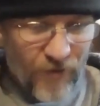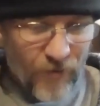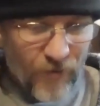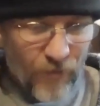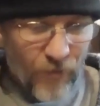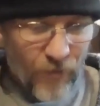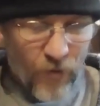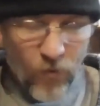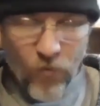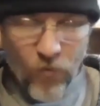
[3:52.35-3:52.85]

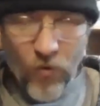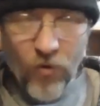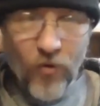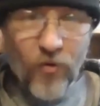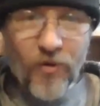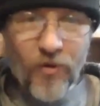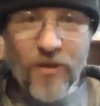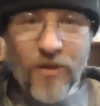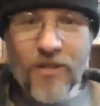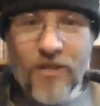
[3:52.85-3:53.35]
where the
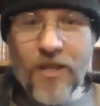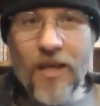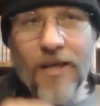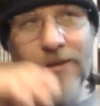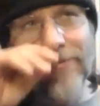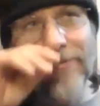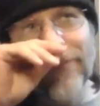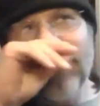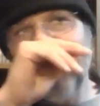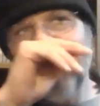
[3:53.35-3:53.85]
world is like